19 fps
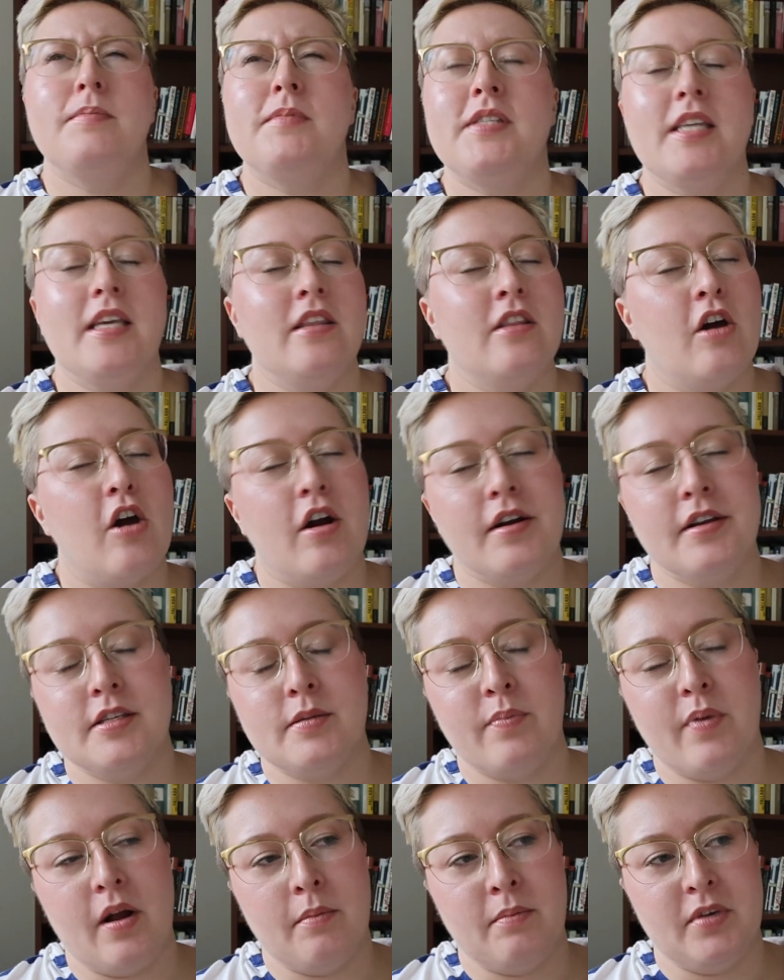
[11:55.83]
Seeing the garden as a
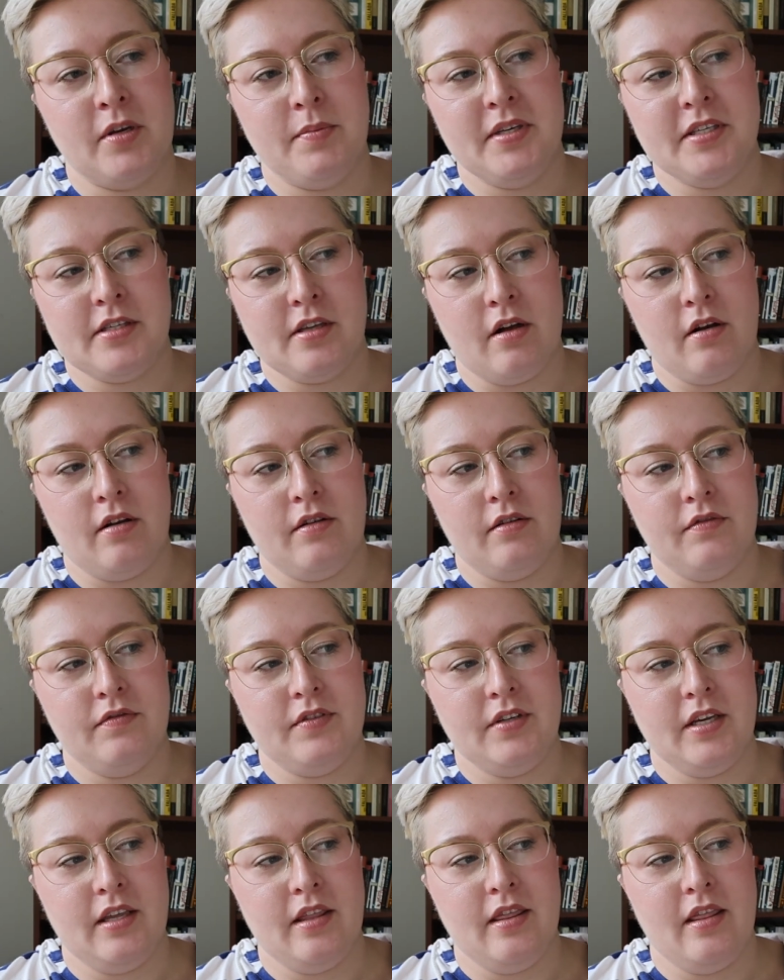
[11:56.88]
problem to be solved
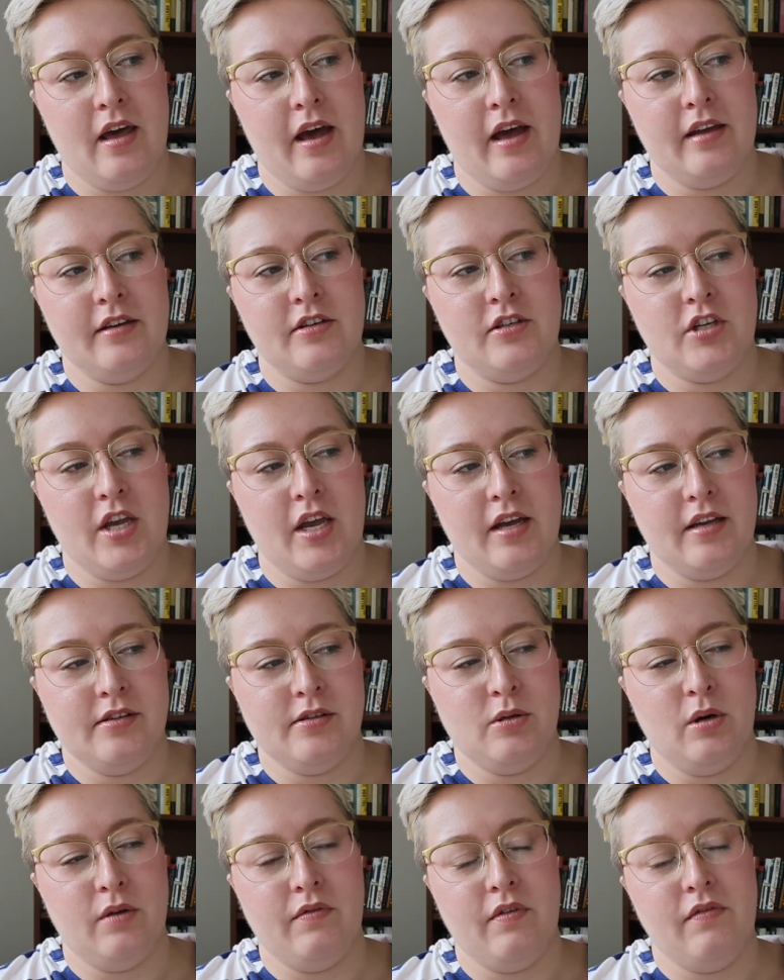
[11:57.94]
in that she has
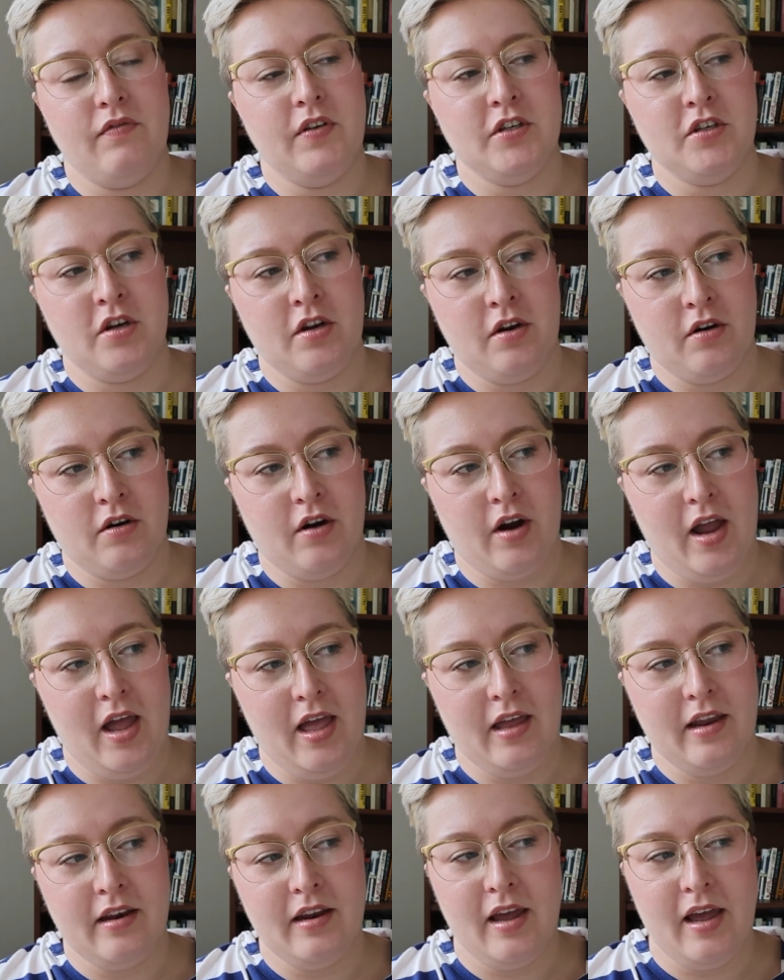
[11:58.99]
sort of a vision in her
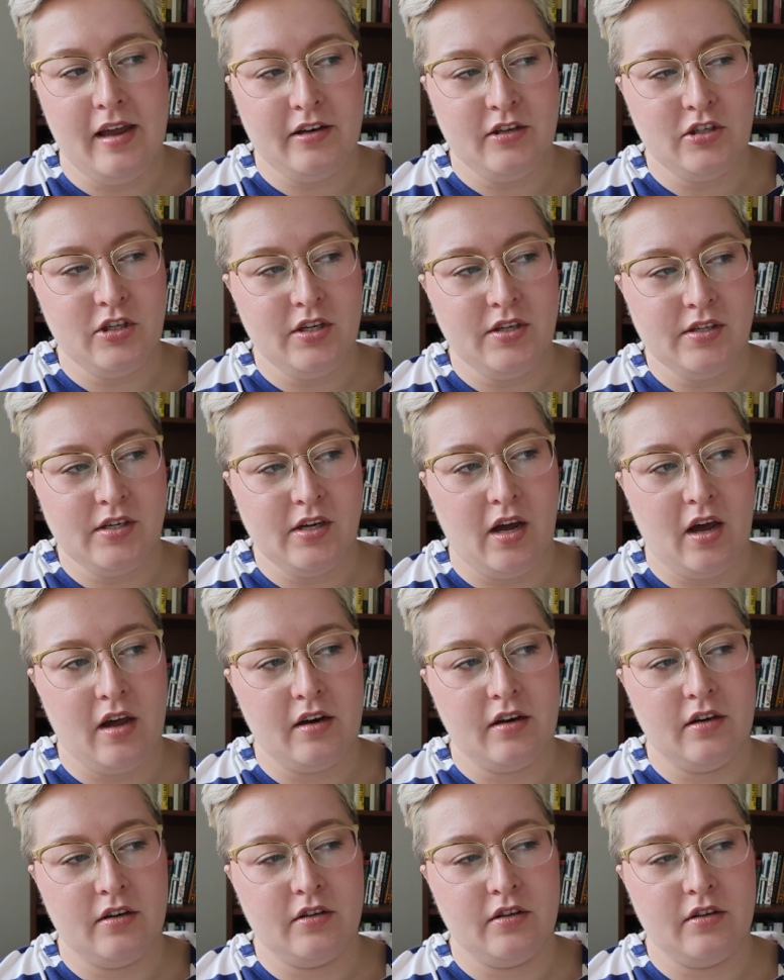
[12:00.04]
head and she's not